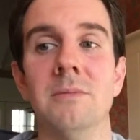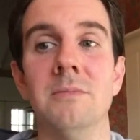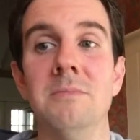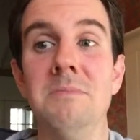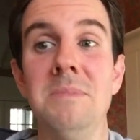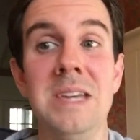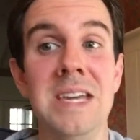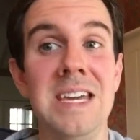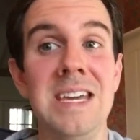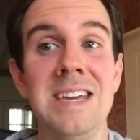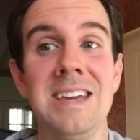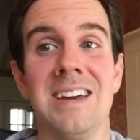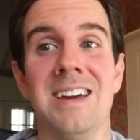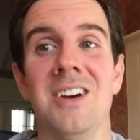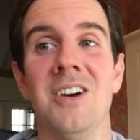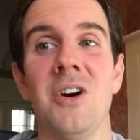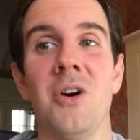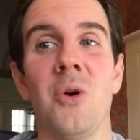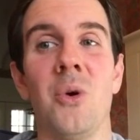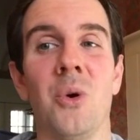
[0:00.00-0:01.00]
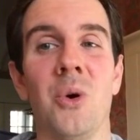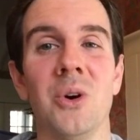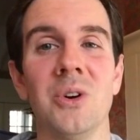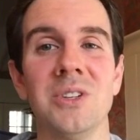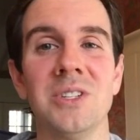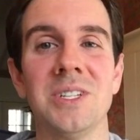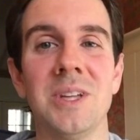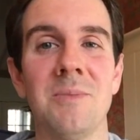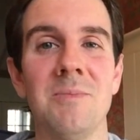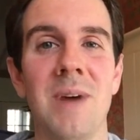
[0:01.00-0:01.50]
me
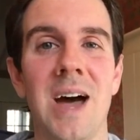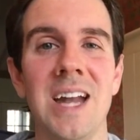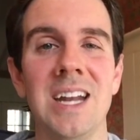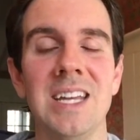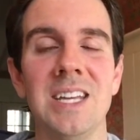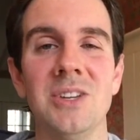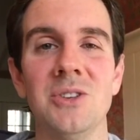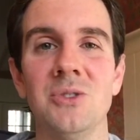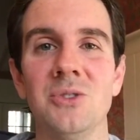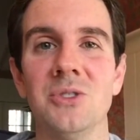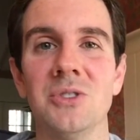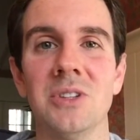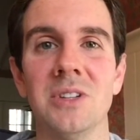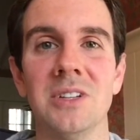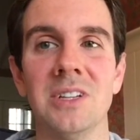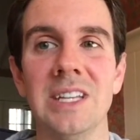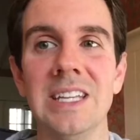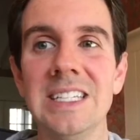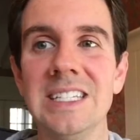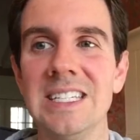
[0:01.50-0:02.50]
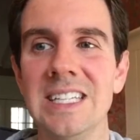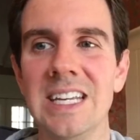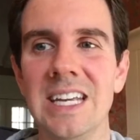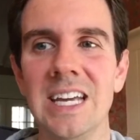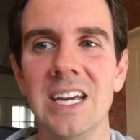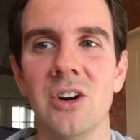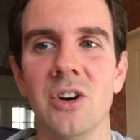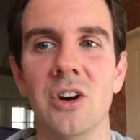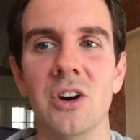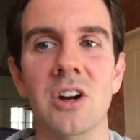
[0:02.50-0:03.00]
or somebody who's
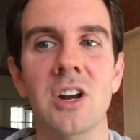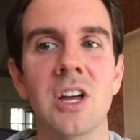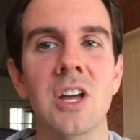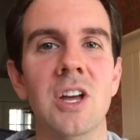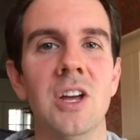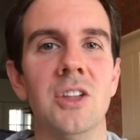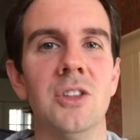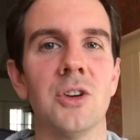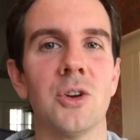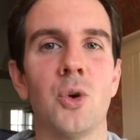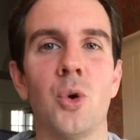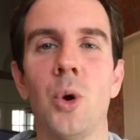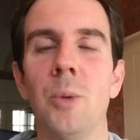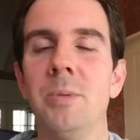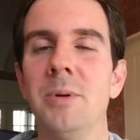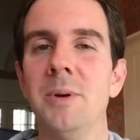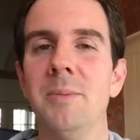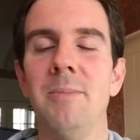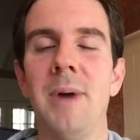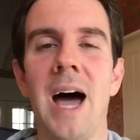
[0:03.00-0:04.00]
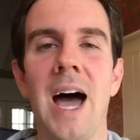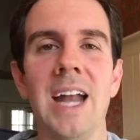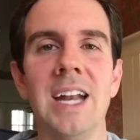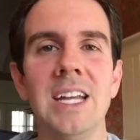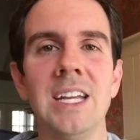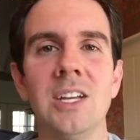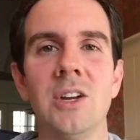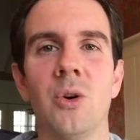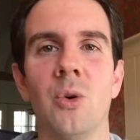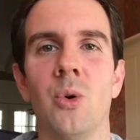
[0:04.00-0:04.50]
listening, or the corporate
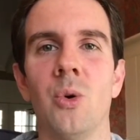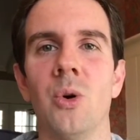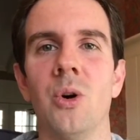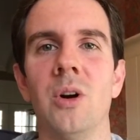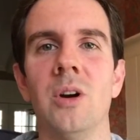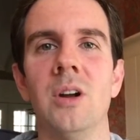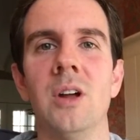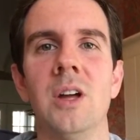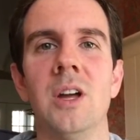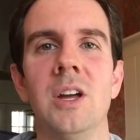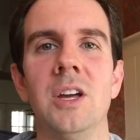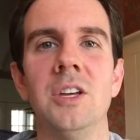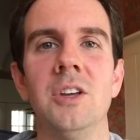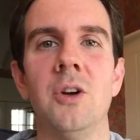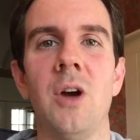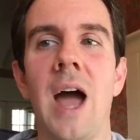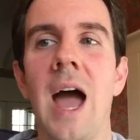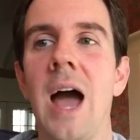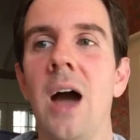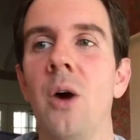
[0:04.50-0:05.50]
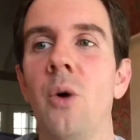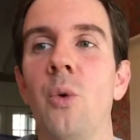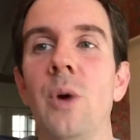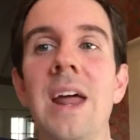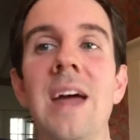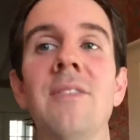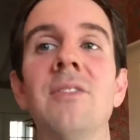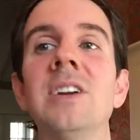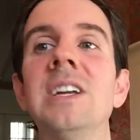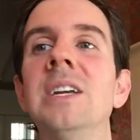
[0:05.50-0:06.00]
body, or
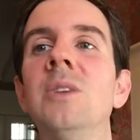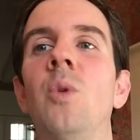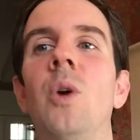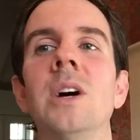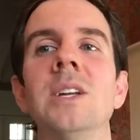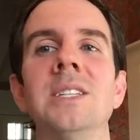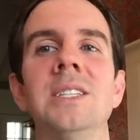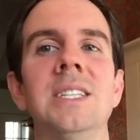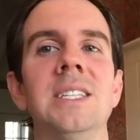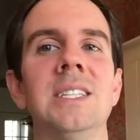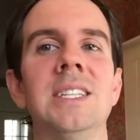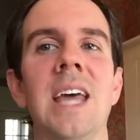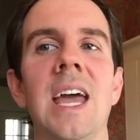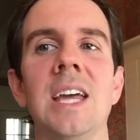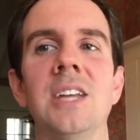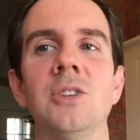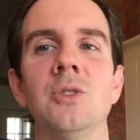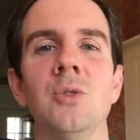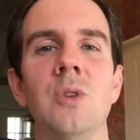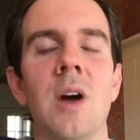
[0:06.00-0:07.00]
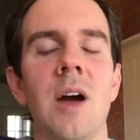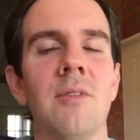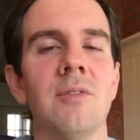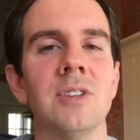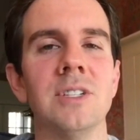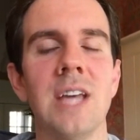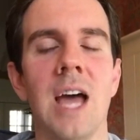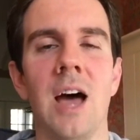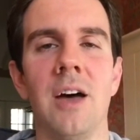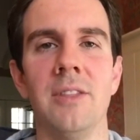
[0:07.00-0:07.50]
whatever he wants to say to
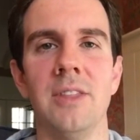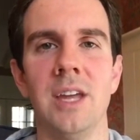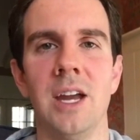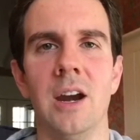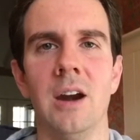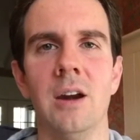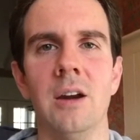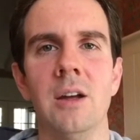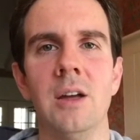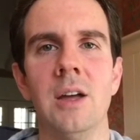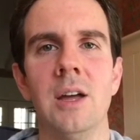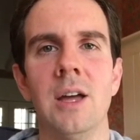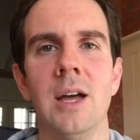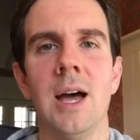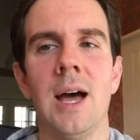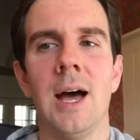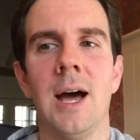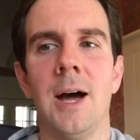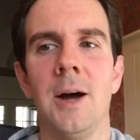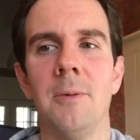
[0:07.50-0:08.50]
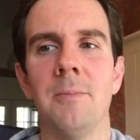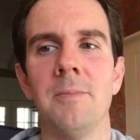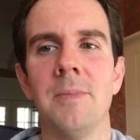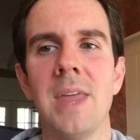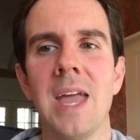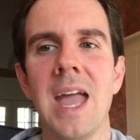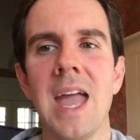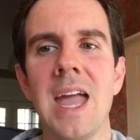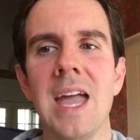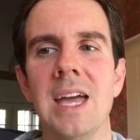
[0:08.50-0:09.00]
whoever's out there.
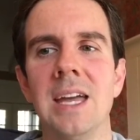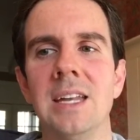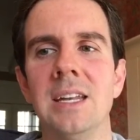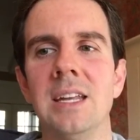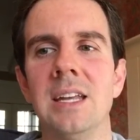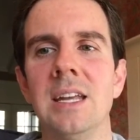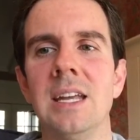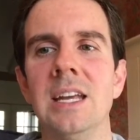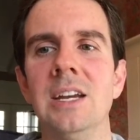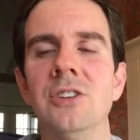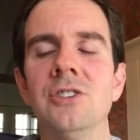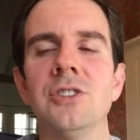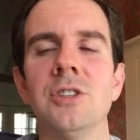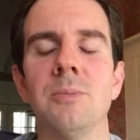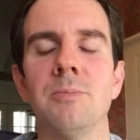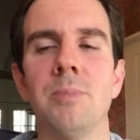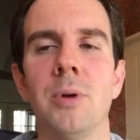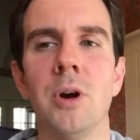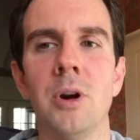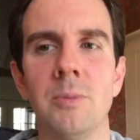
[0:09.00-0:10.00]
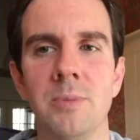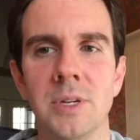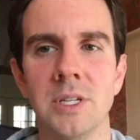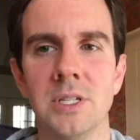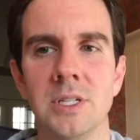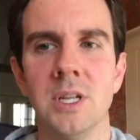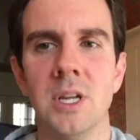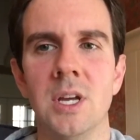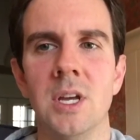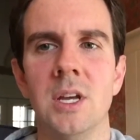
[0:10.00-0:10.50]
And here's the
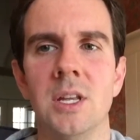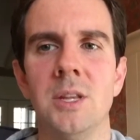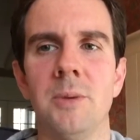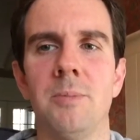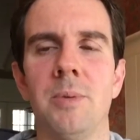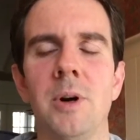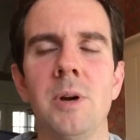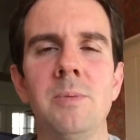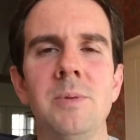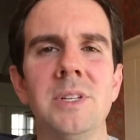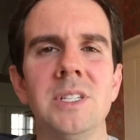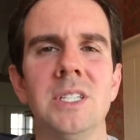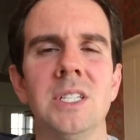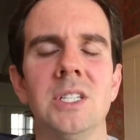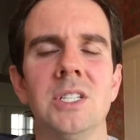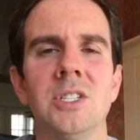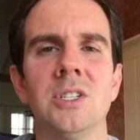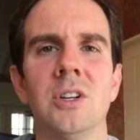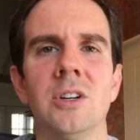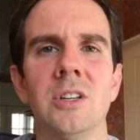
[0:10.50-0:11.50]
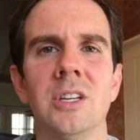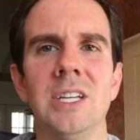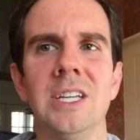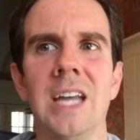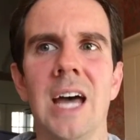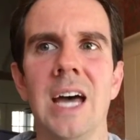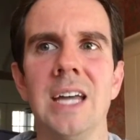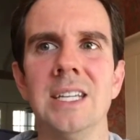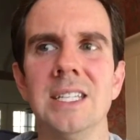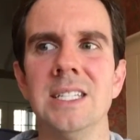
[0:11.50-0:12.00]
purpose. The purpose is certainly
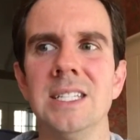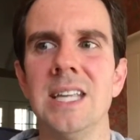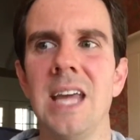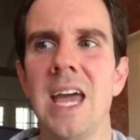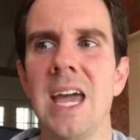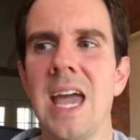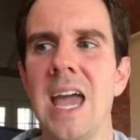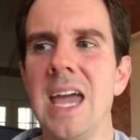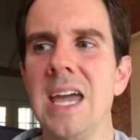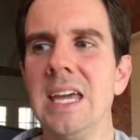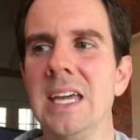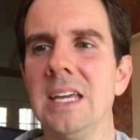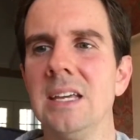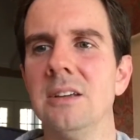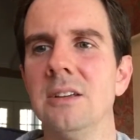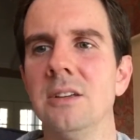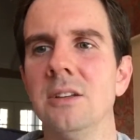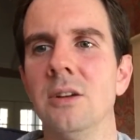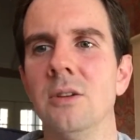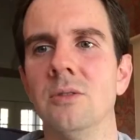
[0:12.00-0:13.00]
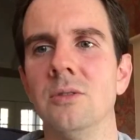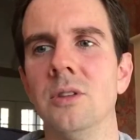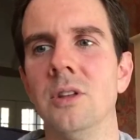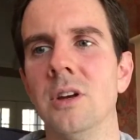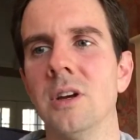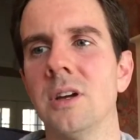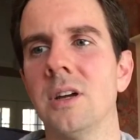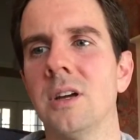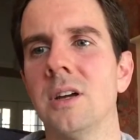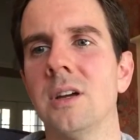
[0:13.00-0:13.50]
not to say, hey,
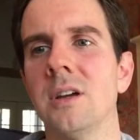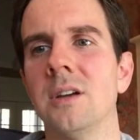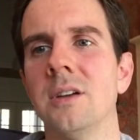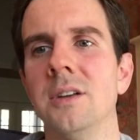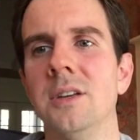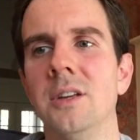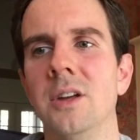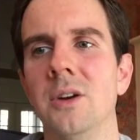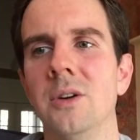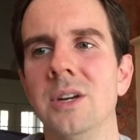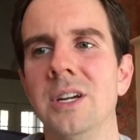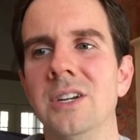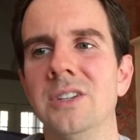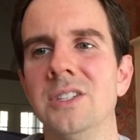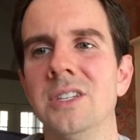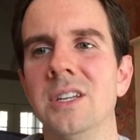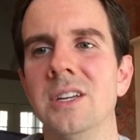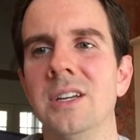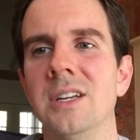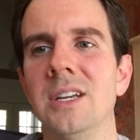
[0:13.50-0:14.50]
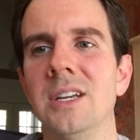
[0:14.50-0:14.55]
here's